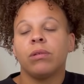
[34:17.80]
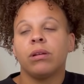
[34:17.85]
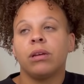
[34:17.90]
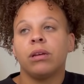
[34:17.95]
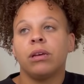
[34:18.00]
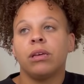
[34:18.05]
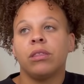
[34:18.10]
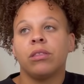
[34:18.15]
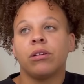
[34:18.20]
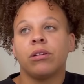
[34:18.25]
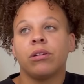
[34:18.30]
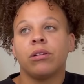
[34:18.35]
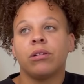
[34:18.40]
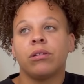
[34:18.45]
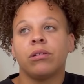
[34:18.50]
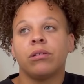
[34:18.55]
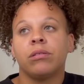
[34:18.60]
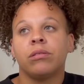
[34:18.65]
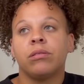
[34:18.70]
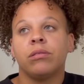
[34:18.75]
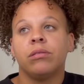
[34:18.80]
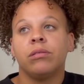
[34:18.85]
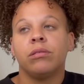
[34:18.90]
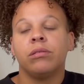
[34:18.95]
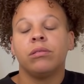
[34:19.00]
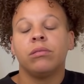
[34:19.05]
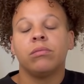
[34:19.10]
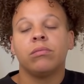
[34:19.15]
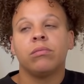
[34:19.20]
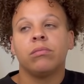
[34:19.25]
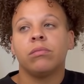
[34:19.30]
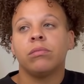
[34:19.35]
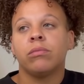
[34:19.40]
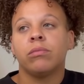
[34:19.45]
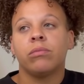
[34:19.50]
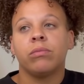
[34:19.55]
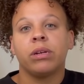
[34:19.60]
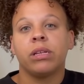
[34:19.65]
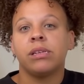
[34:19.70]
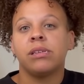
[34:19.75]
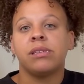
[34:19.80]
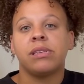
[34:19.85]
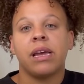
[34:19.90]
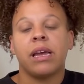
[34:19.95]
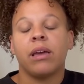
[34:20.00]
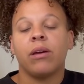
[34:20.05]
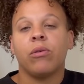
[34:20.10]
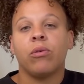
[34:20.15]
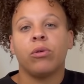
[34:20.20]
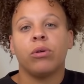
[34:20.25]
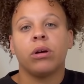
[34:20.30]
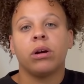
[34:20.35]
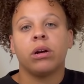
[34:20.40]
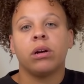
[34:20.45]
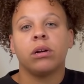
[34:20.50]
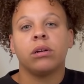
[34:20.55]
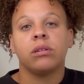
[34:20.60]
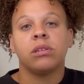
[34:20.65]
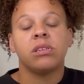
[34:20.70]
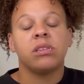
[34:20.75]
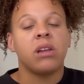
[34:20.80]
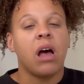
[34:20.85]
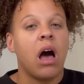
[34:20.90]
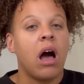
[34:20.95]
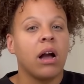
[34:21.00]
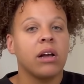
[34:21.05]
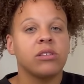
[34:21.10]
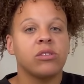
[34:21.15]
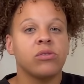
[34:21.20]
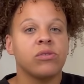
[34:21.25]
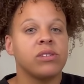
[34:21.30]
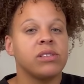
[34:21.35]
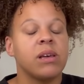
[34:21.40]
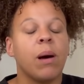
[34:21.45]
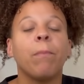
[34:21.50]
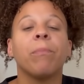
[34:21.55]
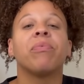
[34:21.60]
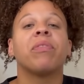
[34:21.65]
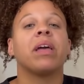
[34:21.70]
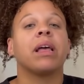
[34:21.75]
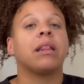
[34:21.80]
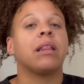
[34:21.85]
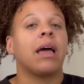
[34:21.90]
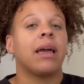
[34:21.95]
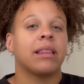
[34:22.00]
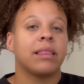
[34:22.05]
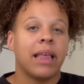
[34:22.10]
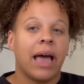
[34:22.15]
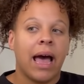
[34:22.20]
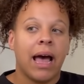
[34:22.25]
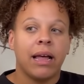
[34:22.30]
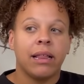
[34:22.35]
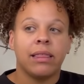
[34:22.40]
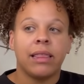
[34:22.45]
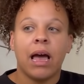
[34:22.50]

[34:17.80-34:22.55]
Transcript: either real estate or stocks or something like that.